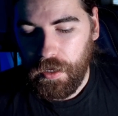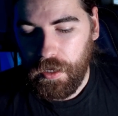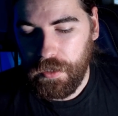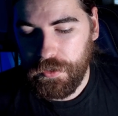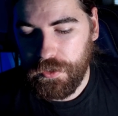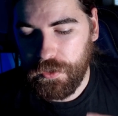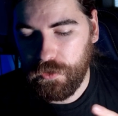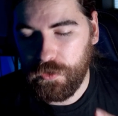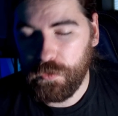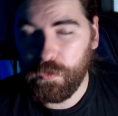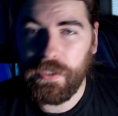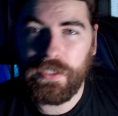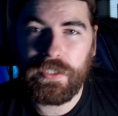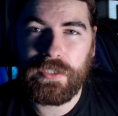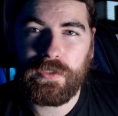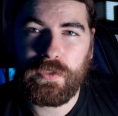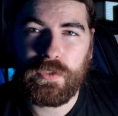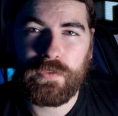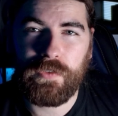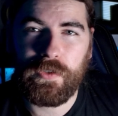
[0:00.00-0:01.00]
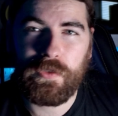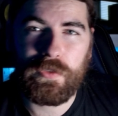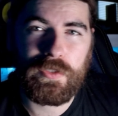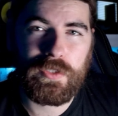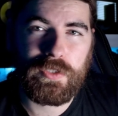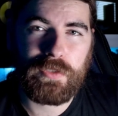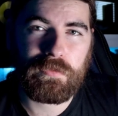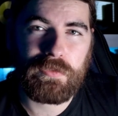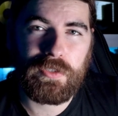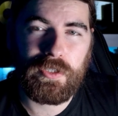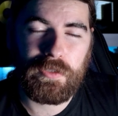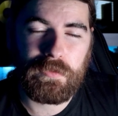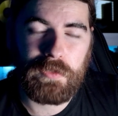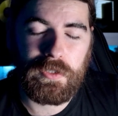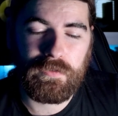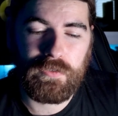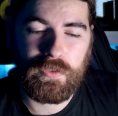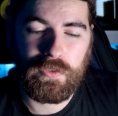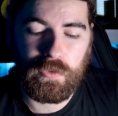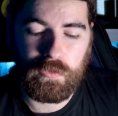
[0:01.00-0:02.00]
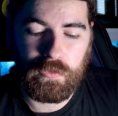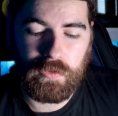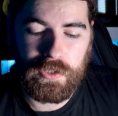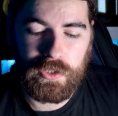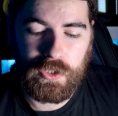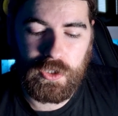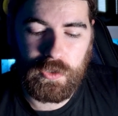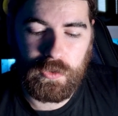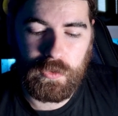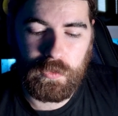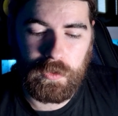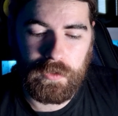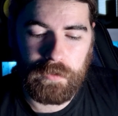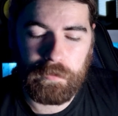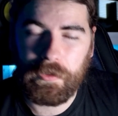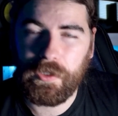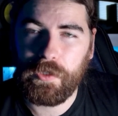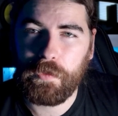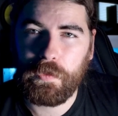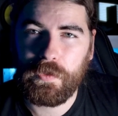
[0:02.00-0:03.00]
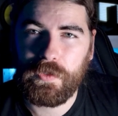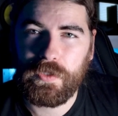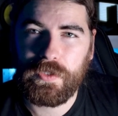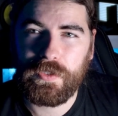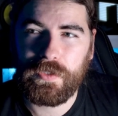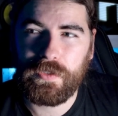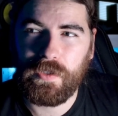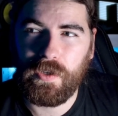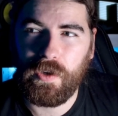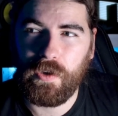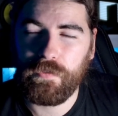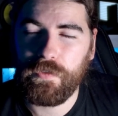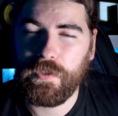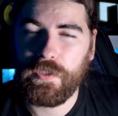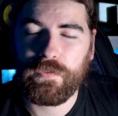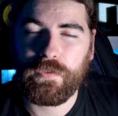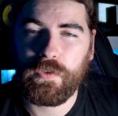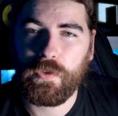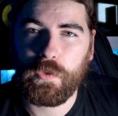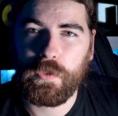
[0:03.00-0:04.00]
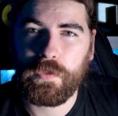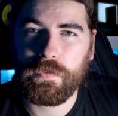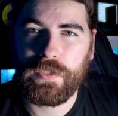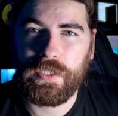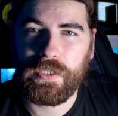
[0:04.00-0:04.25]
It's a good way to use photos sometimes if you're not really sure what the purpose of this photo is.